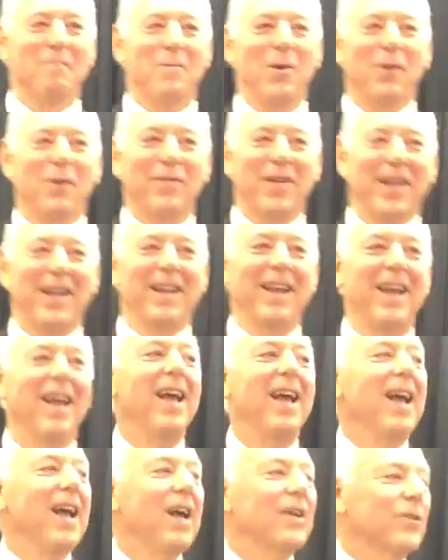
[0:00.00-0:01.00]

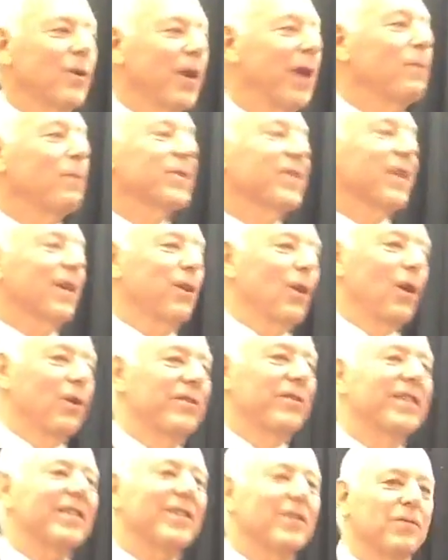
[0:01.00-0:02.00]
Perfect. So here was the
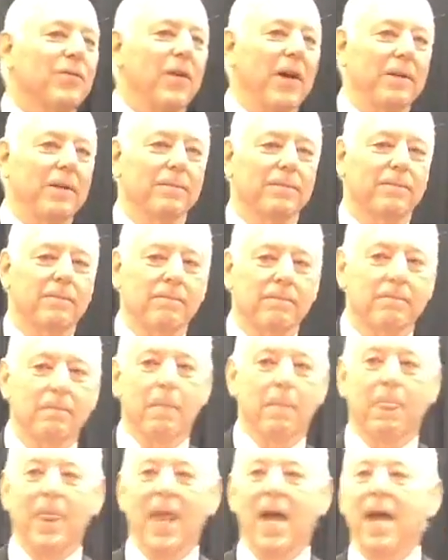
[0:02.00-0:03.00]
close. This is fun.
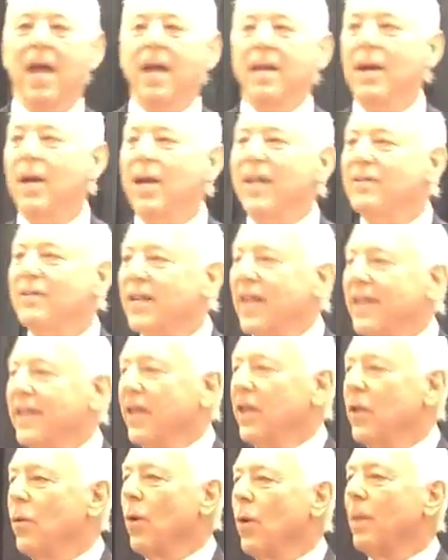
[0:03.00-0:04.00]
Now, here's the
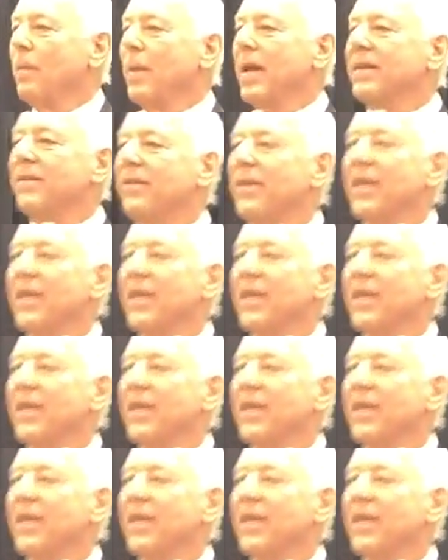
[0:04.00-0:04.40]
idea. You want to make